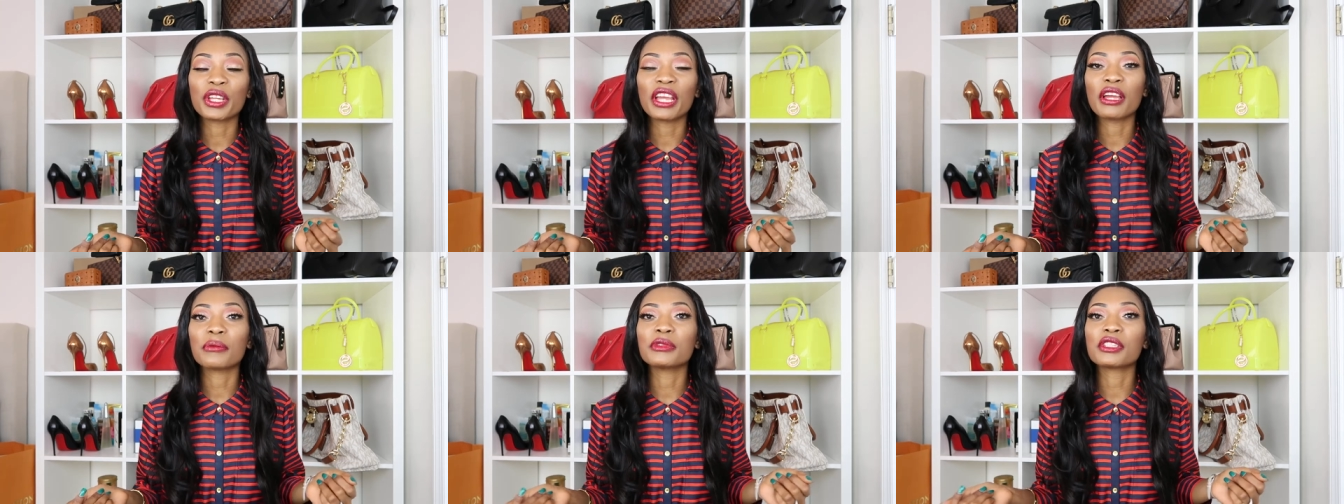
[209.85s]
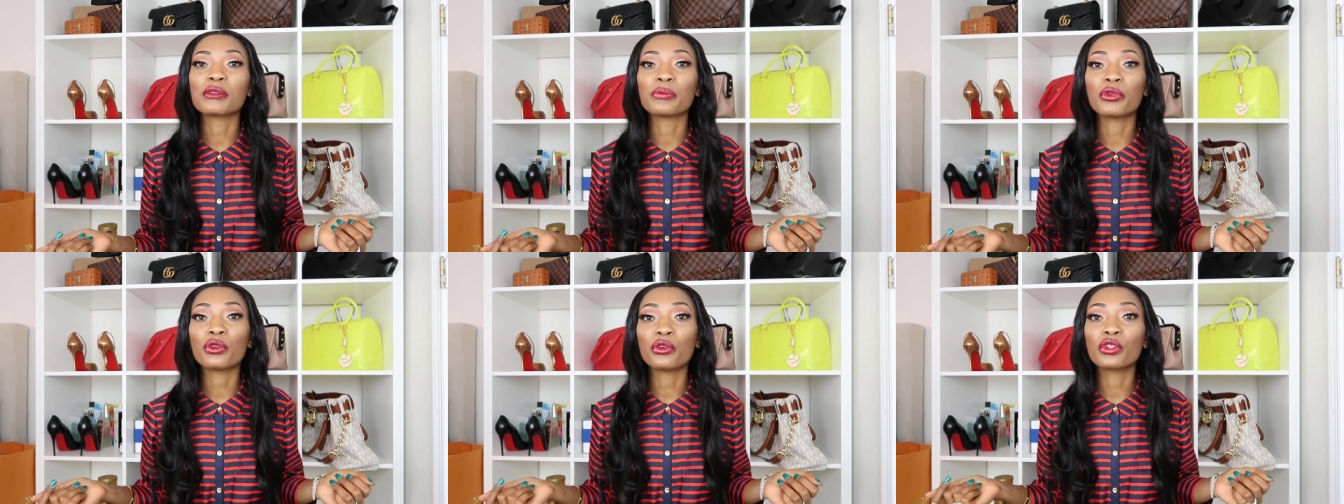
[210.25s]
be able
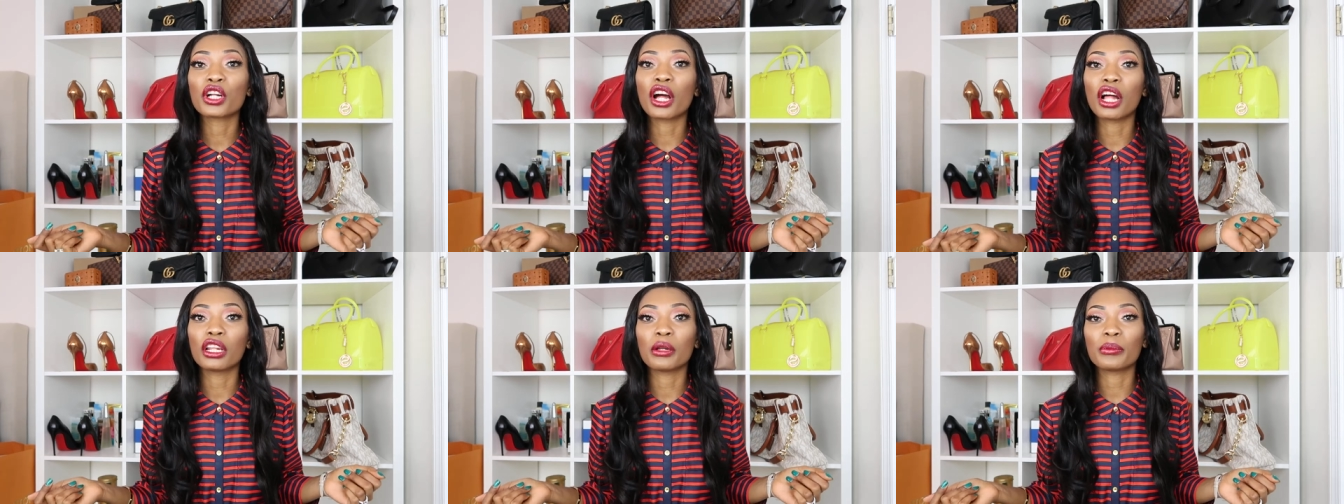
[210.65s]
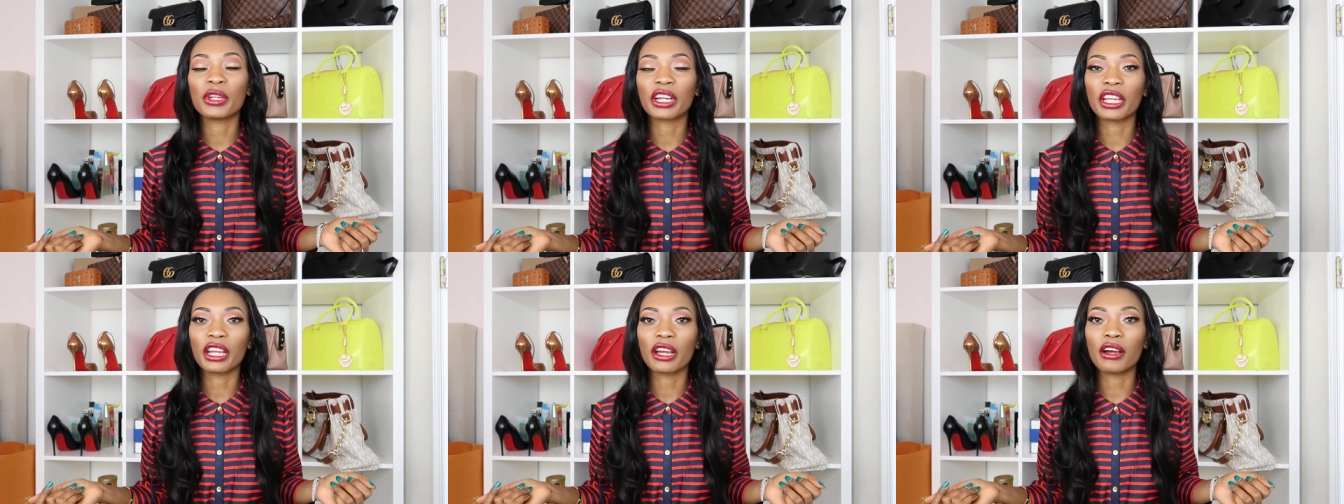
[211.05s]
to pull color
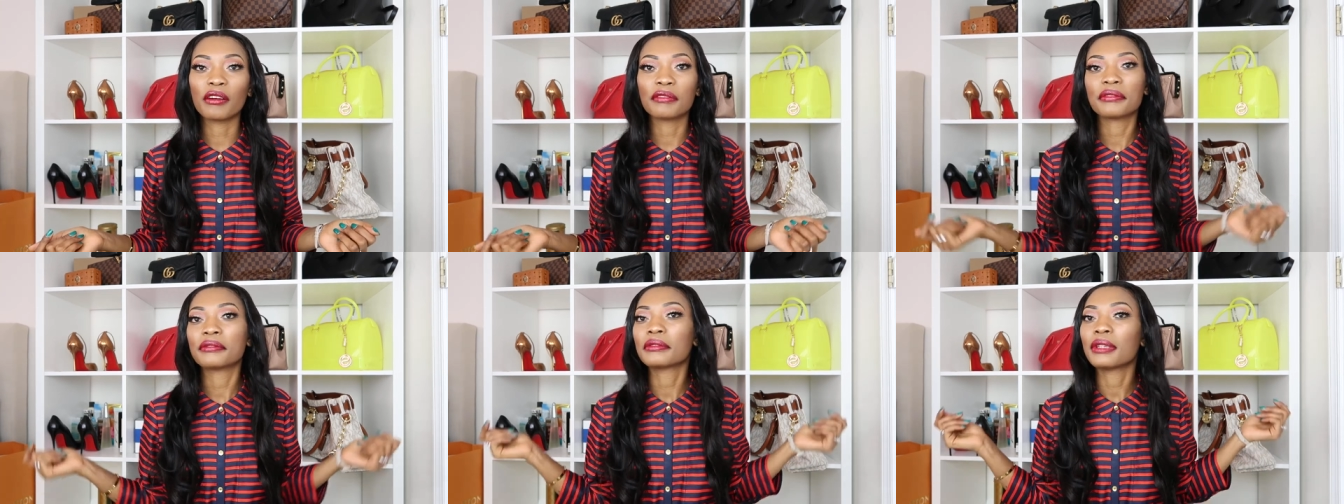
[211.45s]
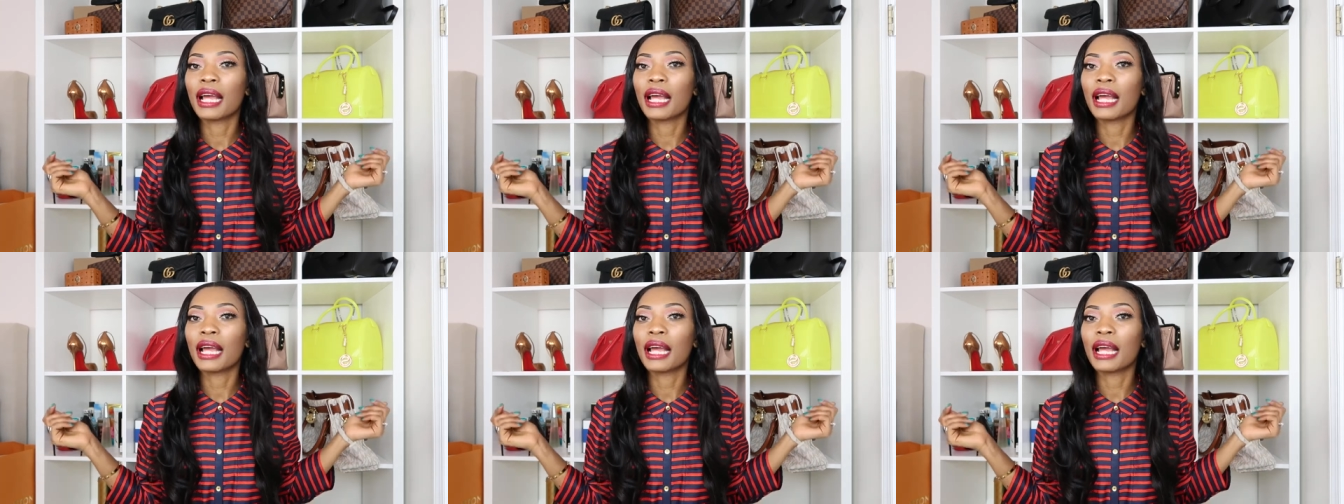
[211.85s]
blocking off.